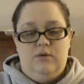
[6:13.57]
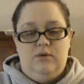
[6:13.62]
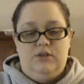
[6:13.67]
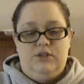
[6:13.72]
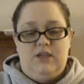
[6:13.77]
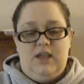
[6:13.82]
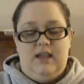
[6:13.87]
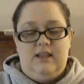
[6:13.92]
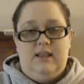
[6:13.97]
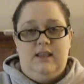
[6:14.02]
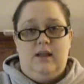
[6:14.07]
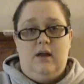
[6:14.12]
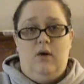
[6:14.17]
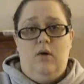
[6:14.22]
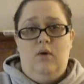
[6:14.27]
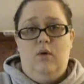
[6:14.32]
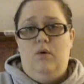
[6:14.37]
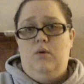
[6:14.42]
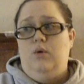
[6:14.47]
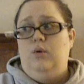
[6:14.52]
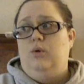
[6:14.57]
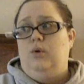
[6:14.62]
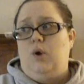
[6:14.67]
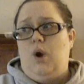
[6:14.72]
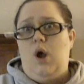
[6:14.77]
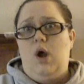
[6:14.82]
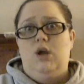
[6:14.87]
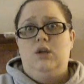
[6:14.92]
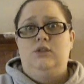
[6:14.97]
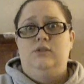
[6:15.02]
where she had like a whole
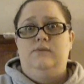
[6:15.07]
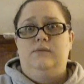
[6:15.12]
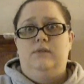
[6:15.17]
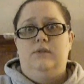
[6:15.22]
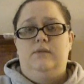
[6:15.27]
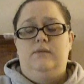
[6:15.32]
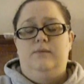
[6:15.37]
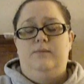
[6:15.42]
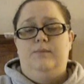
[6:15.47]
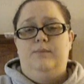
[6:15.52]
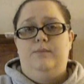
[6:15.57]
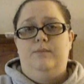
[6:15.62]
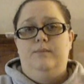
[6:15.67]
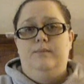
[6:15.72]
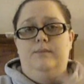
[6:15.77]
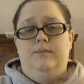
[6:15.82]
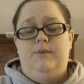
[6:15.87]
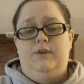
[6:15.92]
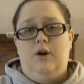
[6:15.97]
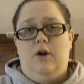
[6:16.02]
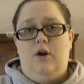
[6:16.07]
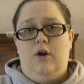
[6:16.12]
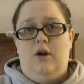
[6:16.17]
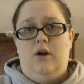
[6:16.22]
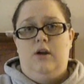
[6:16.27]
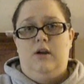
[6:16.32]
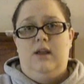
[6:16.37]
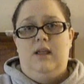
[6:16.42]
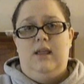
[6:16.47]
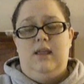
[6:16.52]
garage full of
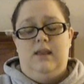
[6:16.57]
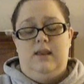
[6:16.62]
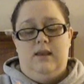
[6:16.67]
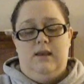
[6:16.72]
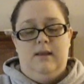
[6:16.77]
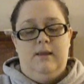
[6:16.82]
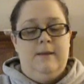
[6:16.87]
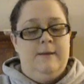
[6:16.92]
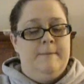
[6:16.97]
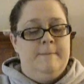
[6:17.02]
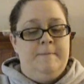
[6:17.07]
yarn, and